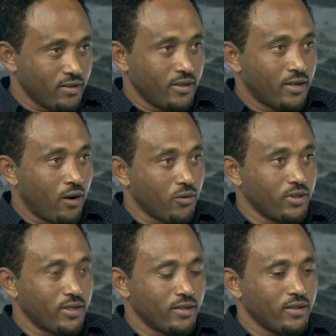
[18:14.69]
The
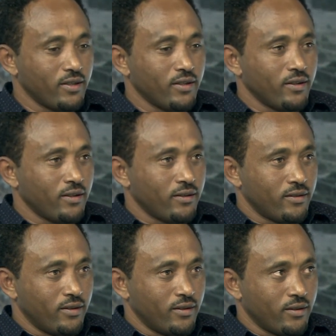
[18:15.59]
groundwater
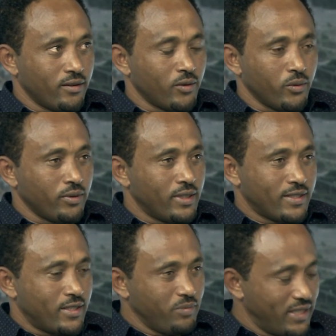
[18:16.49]
is
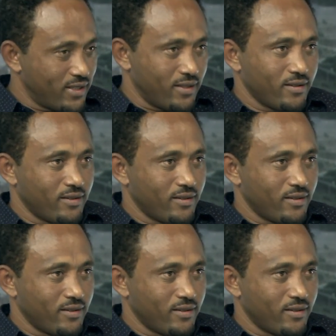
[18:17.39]
limited.